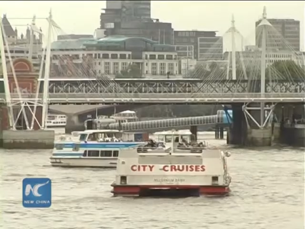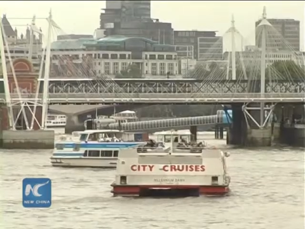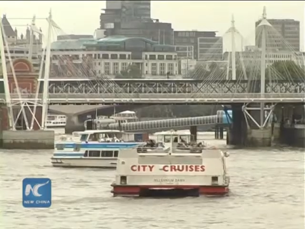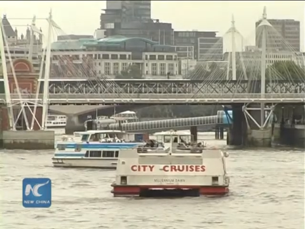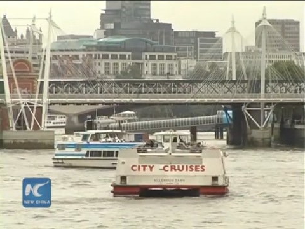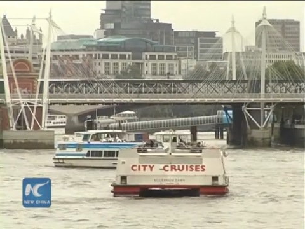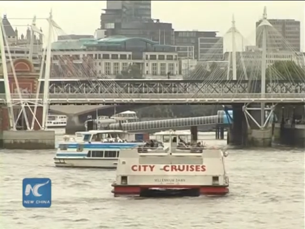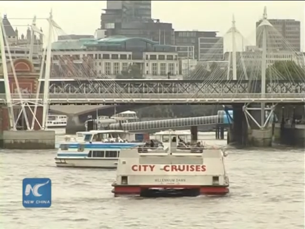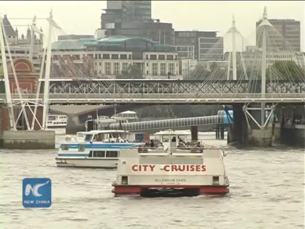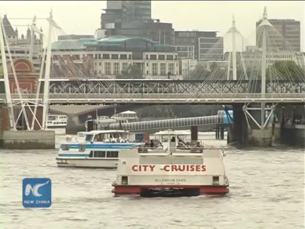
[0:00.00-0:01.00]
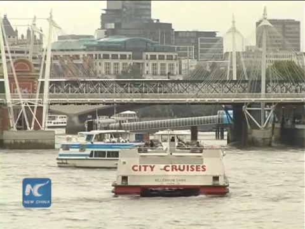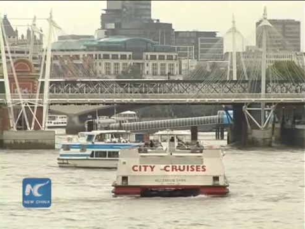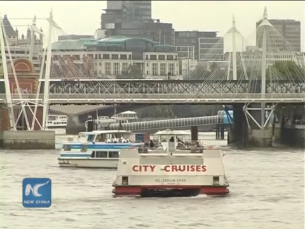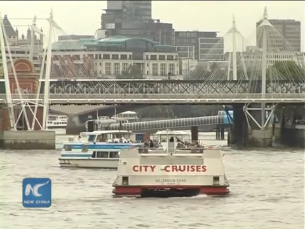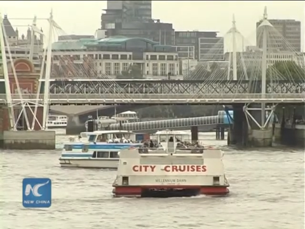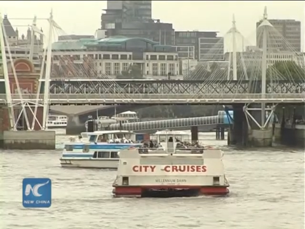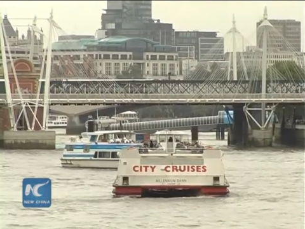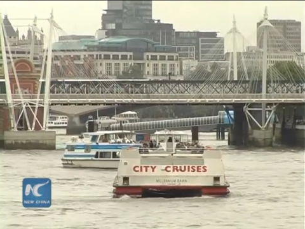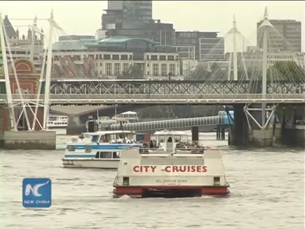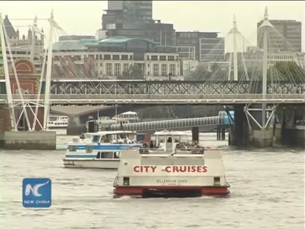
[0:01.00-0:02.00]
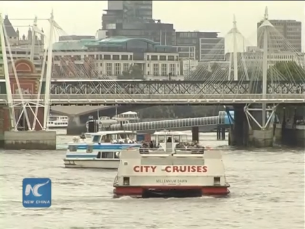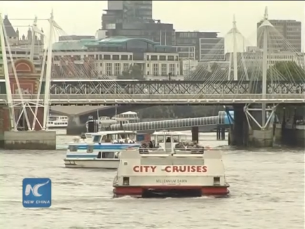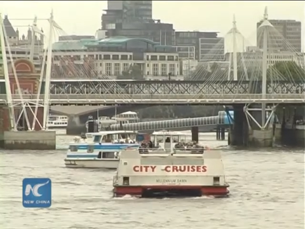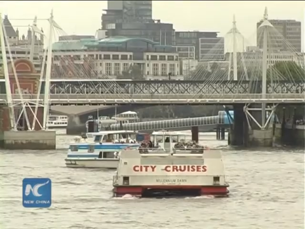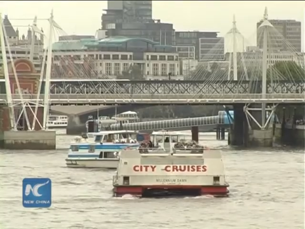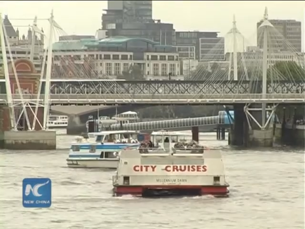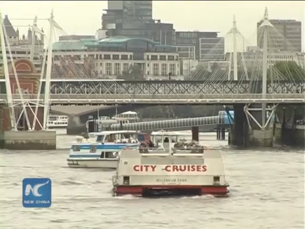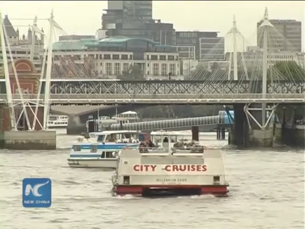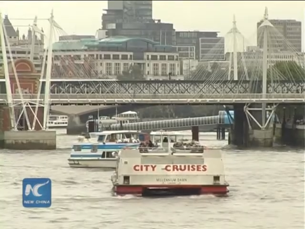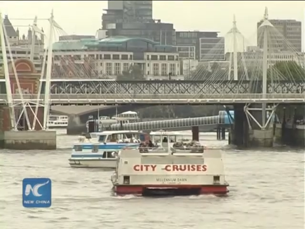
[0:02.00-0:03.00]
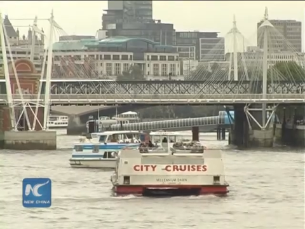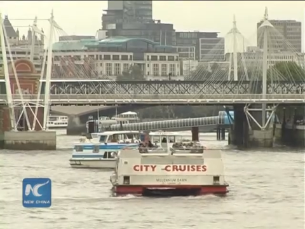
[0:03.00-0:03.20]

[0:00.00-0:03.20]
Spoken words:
(no speaker visible)